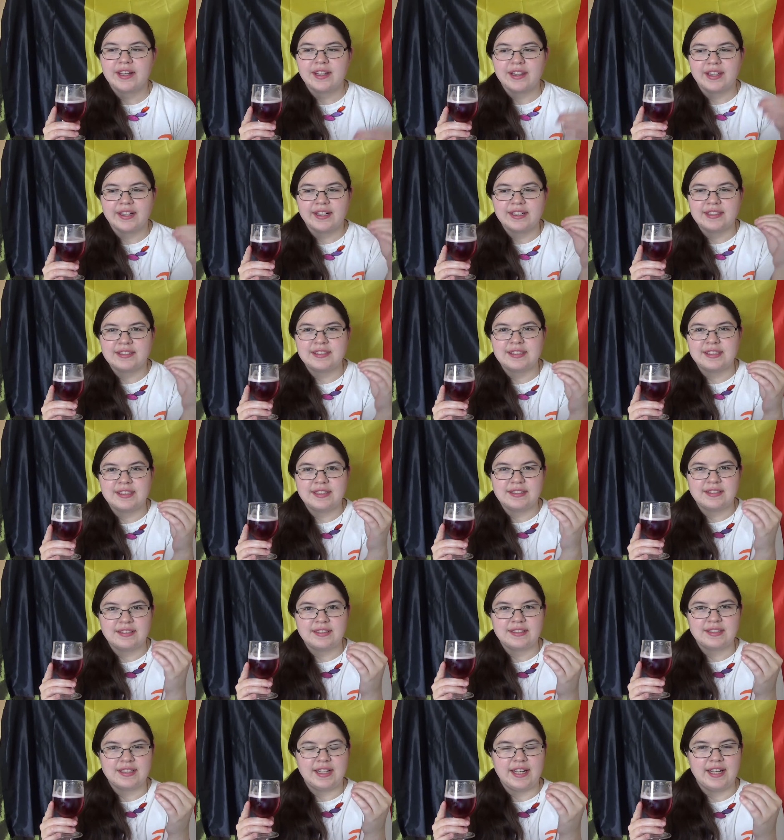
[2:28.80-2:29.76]
There's this
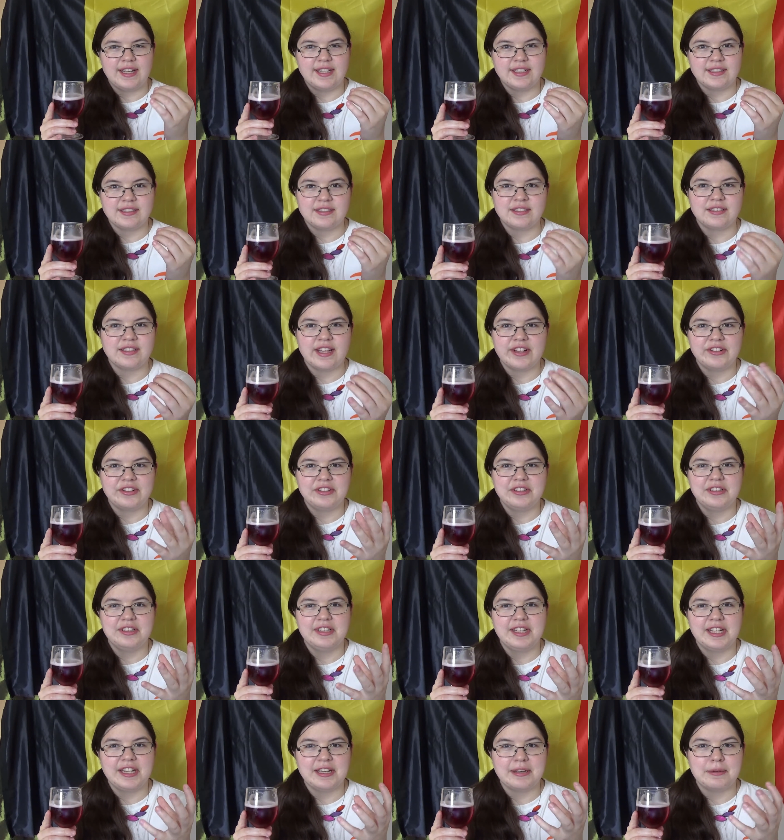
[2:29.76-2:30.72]

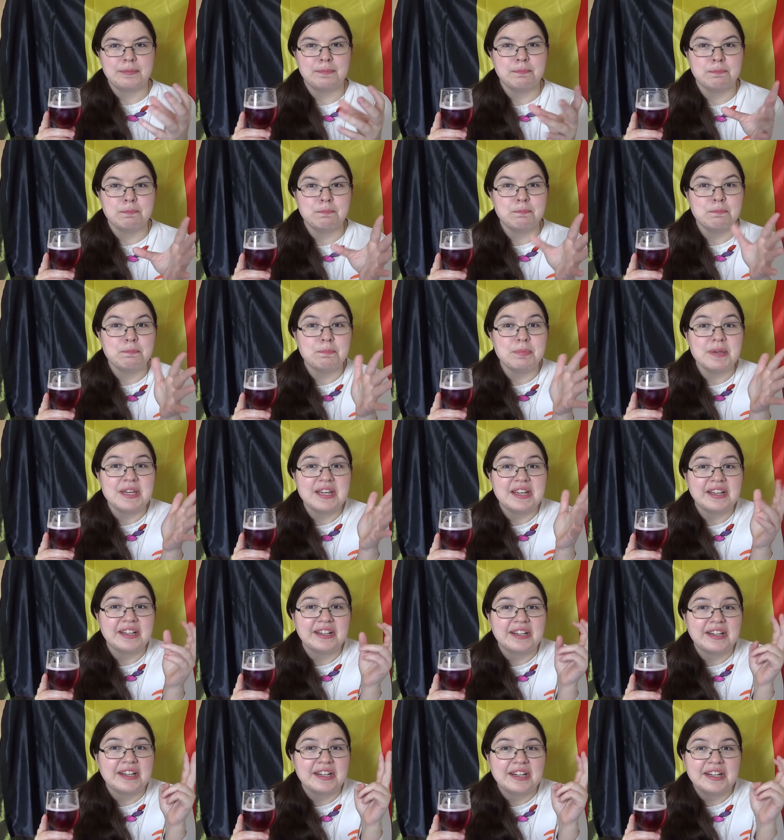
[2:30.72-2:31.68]
subtle like
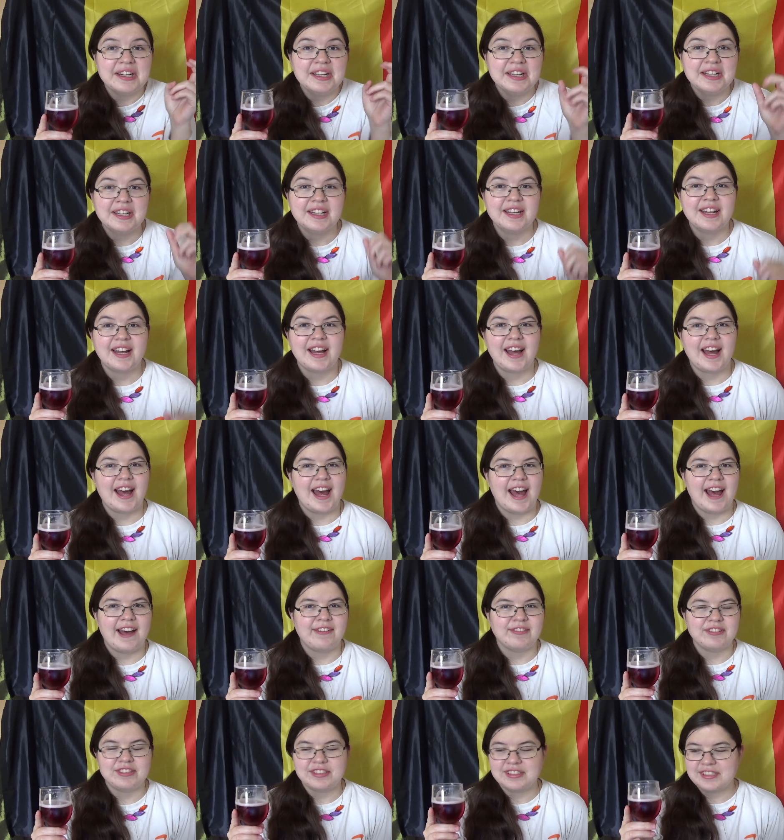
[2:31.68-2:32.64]
beer
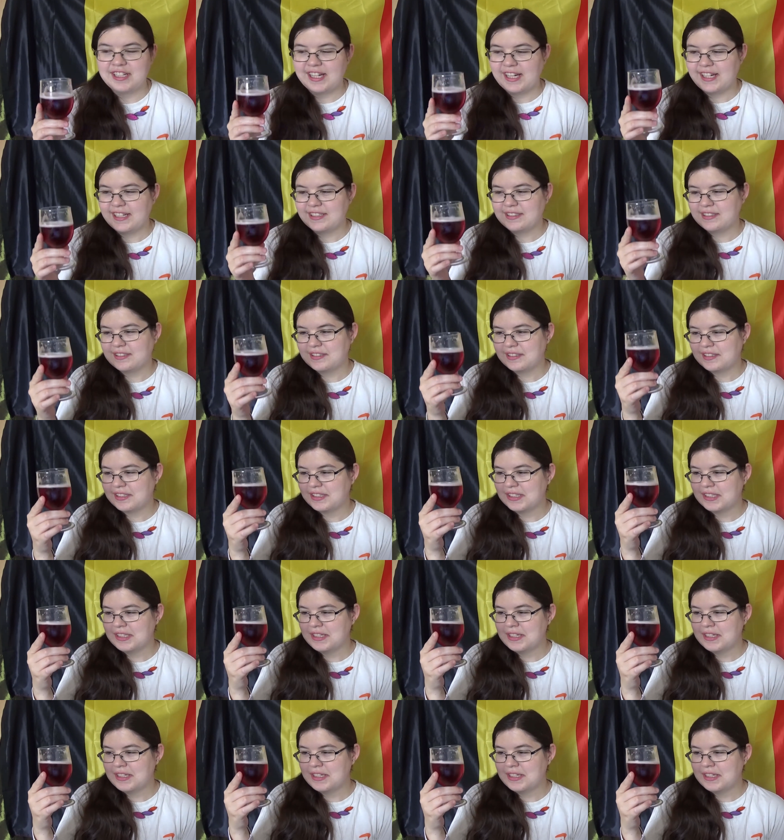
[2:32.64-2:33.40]
aftertaste,